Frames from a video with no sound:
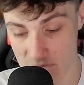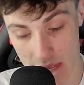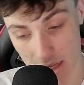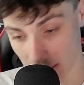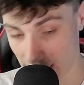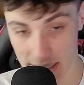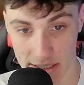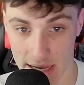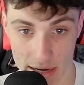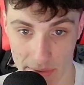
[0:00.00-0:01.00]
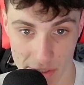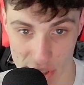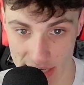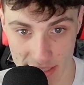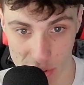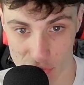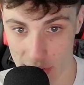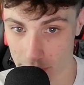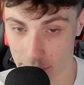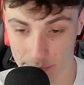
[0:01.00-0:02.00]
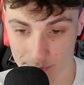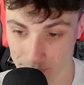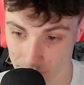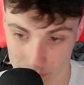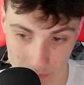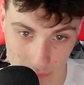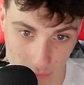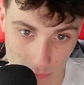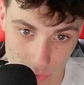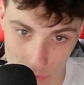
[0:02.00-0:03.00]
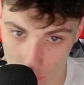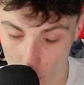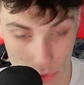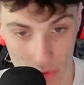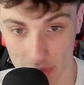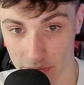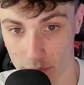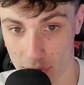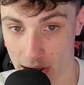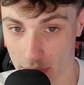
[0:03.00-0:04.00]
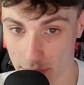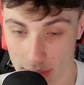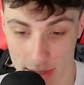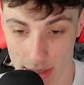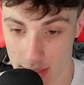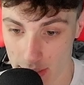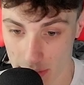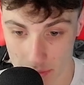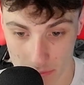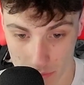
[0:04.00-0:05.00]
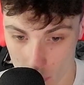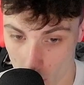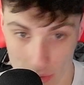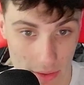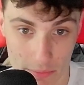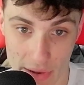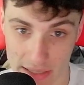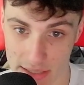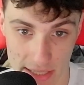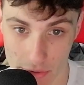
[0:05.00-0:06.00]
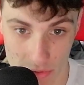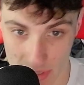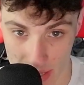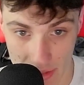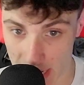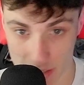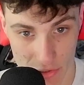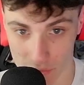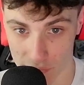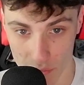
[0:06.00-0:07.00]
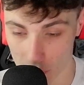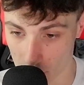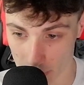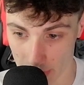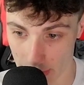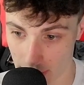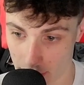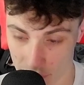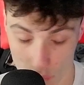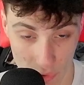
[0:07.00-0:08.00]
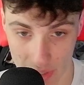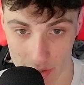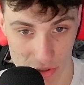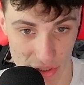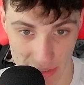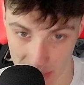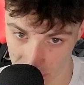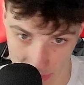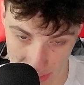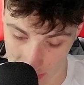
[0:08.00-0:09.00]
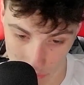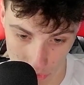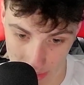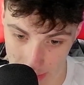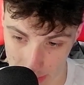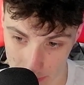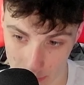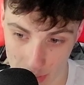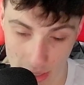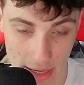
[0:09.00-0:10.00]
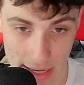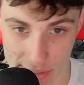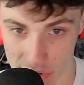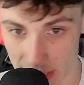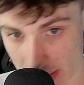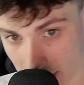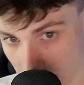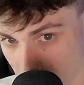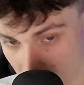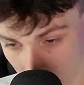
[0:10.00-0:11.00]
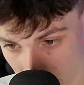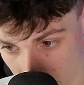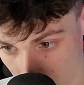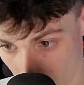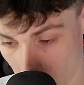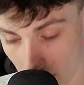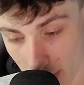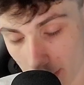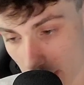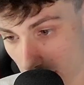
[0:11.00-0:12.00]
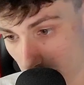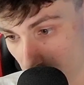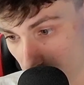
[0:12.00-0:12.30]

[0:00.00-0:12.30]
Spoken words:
Like I said, I mean, J.C. Treader, former Cleveland Brown, one of the best centers in the National Football League. The 49ers should definitely take a look at him and try to ink him to a deal. But